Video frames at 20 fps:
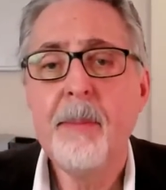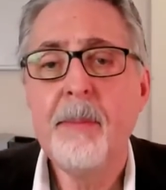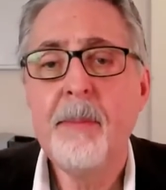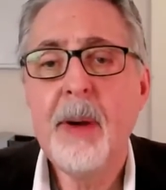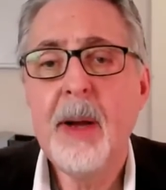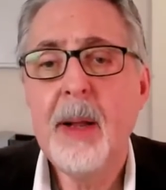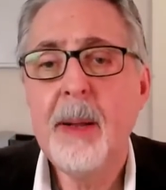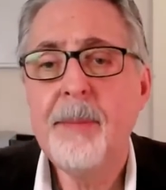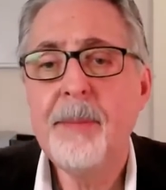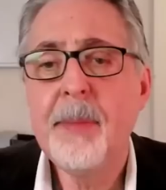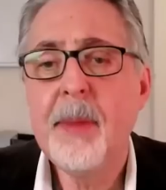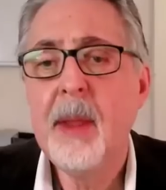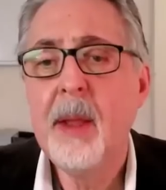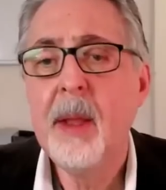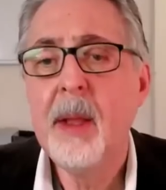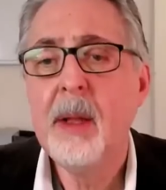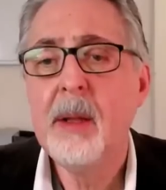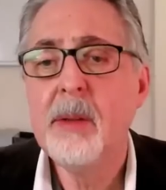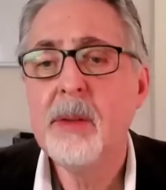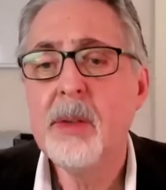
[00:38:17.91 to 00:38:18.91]
But
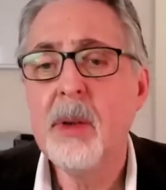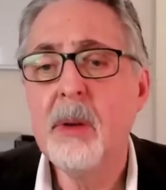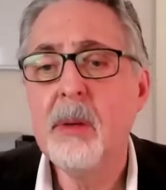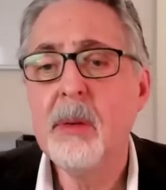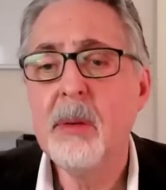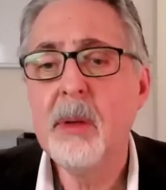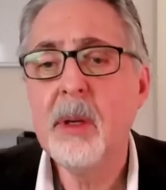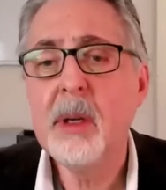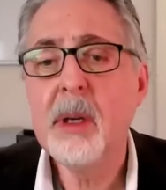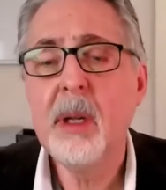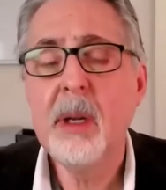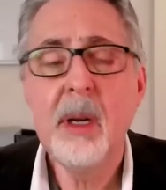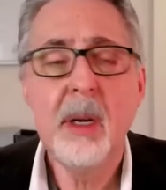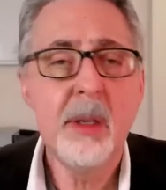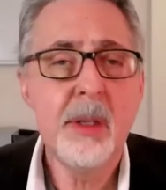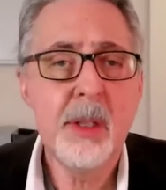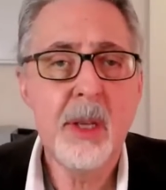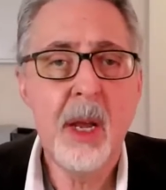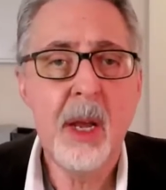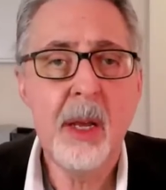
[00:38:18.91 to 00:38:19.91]
so look on our
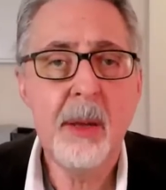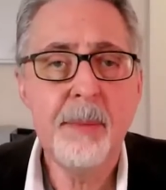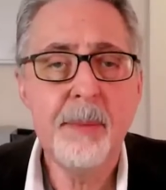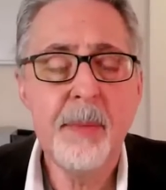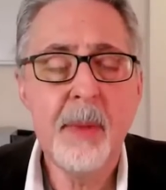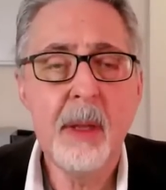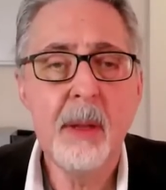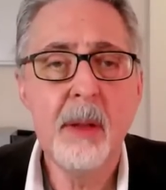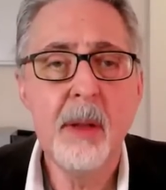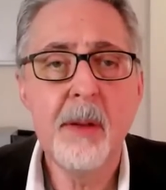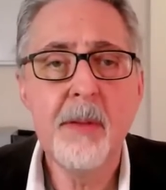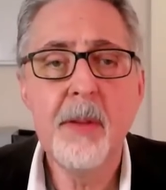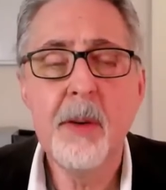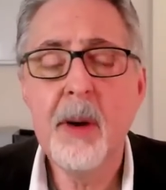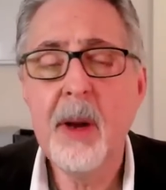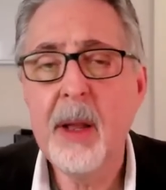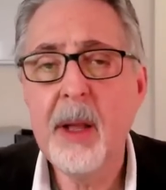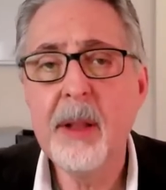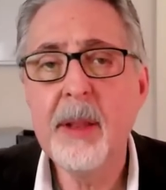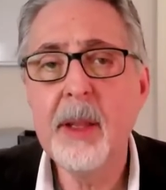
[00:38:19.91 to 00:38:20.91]
site, look for
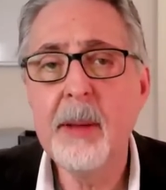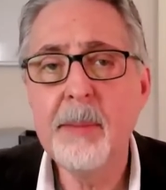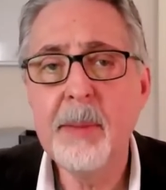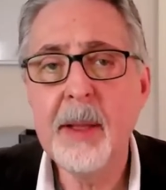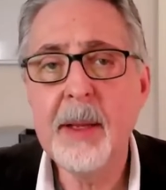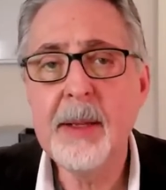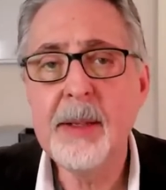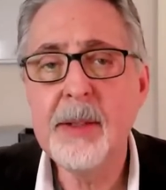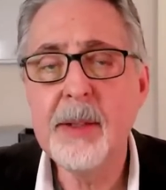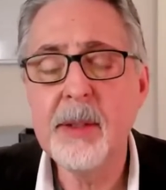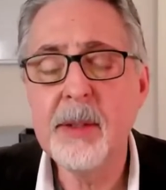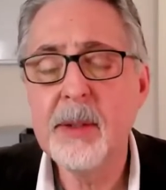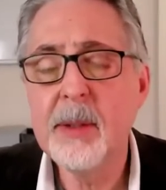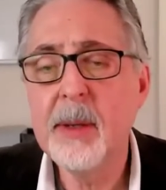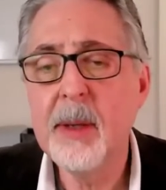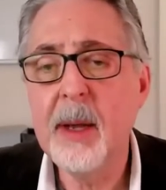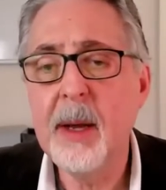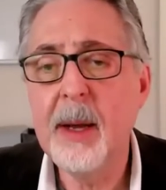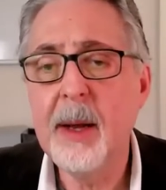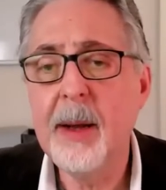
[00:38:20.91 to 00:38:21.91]
healthy places,
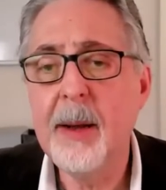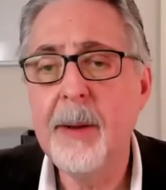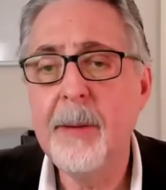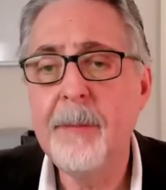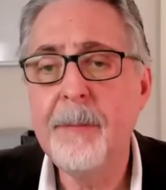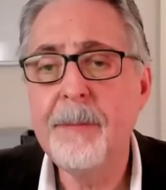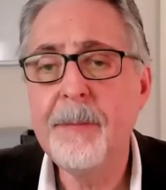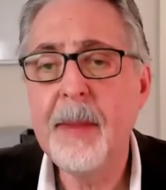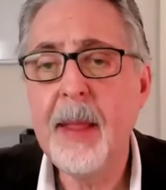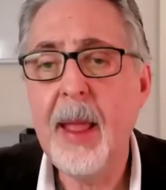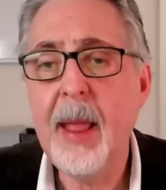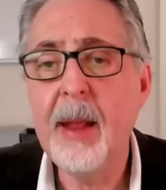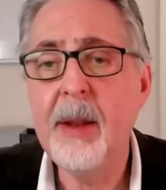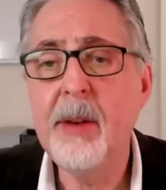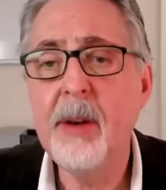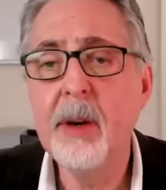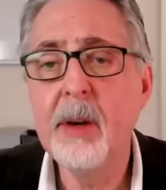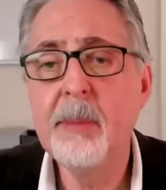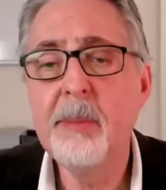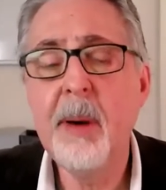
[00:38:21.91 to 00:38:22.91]
and
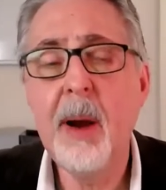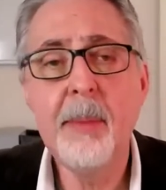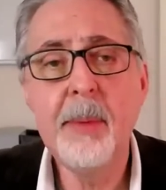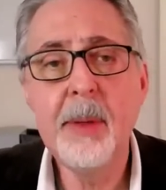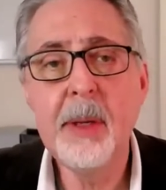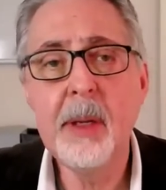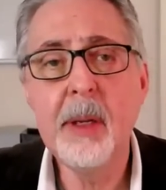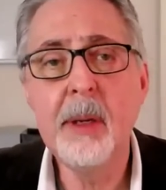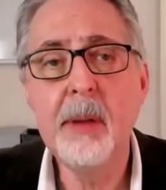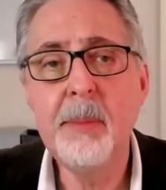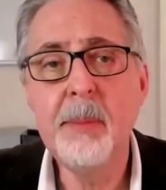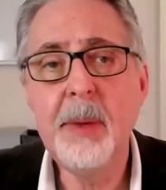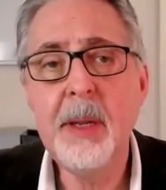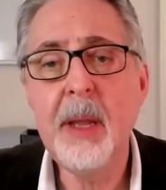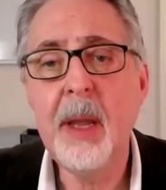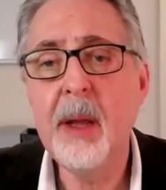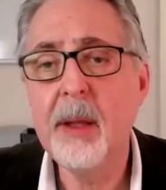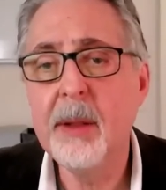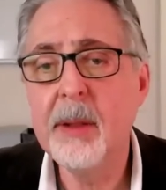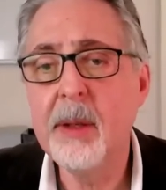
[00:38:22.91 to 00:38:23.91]
you're probably going to be
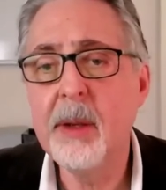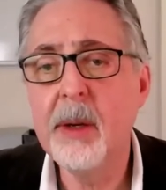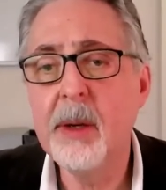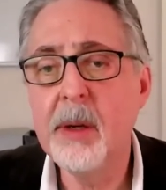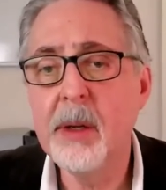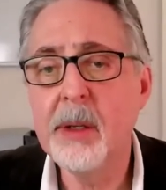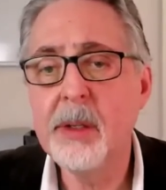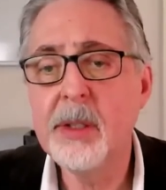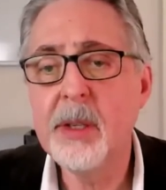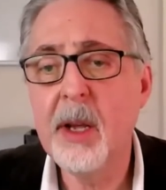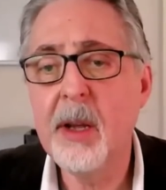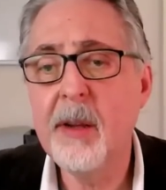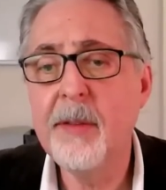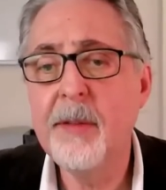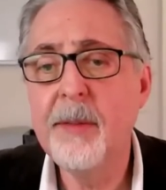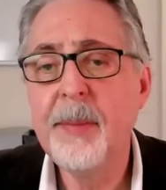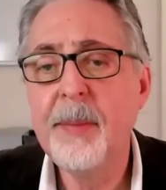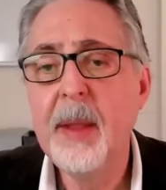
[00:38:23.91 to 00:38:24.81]
healthier yourself.